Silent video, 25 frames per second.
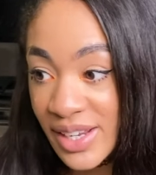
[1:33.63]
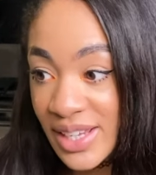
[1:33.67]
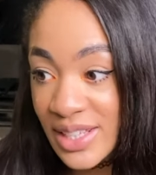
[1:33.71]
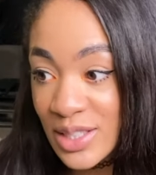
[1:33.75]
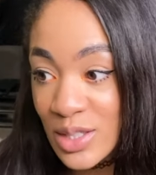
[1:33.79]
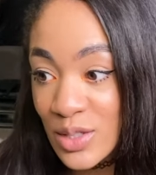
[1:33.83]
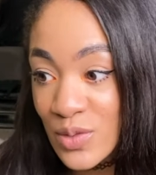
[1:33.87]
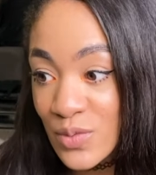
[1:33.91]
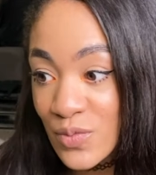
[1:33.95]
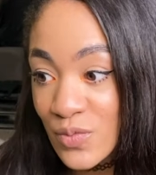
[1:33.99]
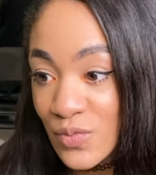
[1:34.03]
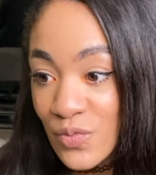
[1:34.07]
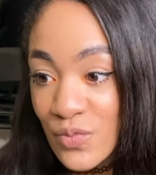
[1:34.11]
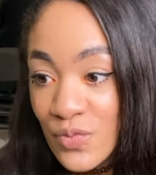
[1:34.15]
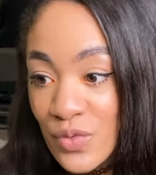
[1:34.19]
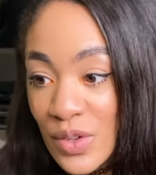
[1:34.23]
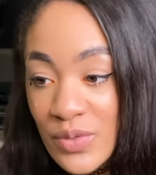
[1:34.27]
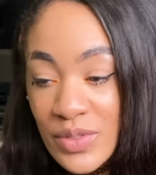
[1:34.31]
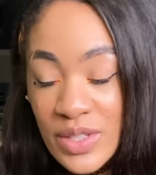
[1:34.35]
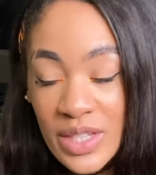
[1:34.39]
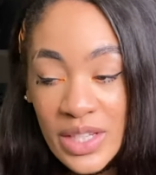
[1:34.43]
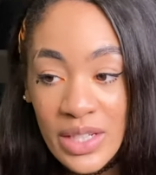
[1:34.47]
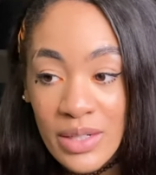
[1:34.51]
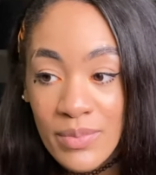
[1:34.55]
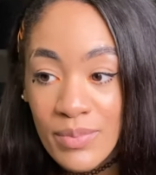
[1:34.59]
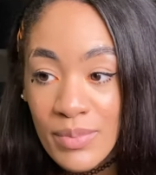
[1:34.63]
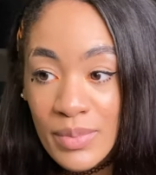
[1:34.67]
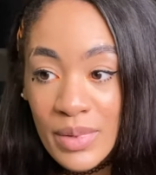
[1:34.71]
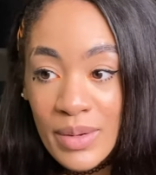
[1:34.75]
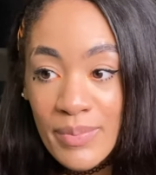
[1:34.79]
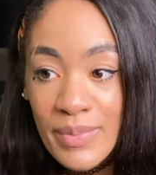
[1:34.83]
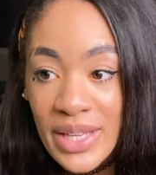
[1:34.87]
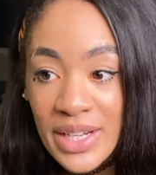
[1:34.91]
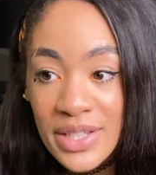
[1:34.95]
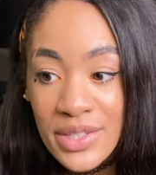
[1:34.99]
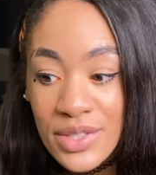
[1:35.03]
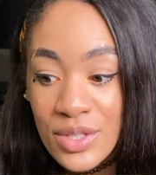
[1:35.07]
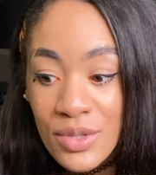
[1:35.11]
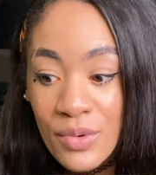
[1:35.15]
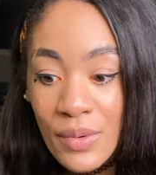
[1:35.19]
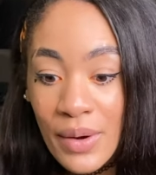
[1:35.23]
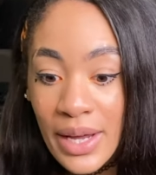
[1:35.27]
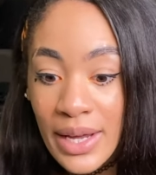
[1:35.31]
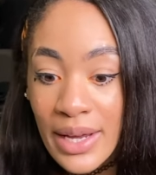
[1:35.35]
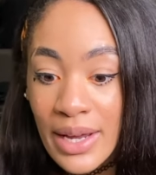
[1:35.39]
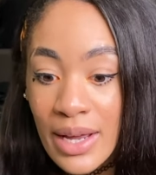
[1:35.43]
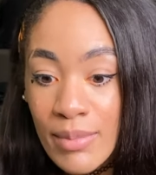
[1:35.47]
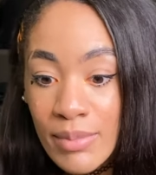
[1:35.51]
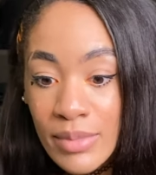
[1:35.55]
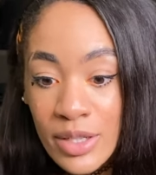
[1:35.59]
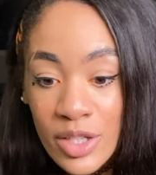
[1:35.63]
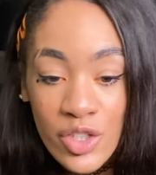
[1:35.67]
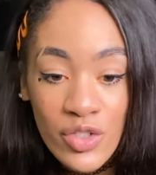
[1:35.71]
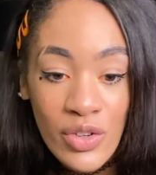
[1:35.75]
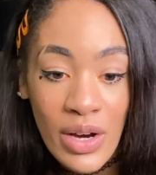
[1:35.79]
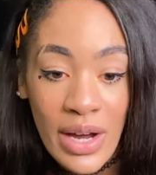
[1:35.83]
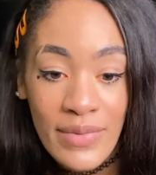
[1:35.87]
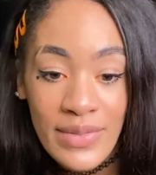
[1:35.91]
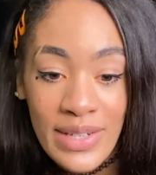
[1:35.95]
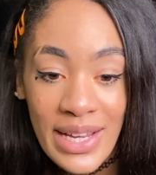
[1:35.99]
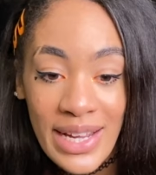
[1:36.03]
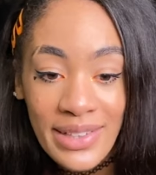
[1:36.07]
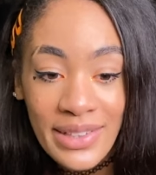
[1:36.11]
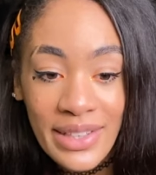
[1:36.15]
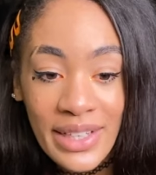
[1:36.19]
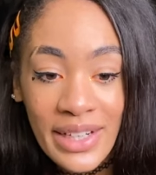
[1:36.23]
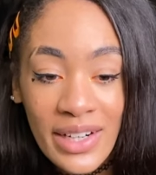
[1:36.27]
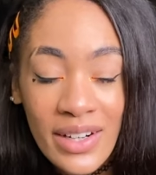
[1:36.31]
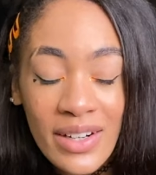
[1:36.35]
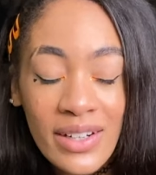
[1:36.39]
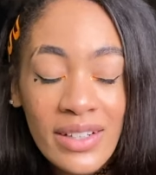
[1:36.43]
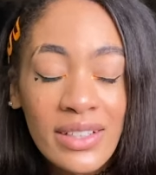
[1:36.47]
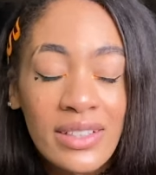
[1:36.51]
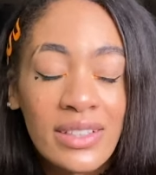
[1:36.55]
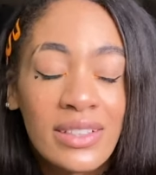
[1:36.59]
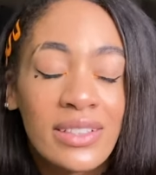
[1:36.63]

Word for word: It's 15 minutes away. I'm gonna drive down there.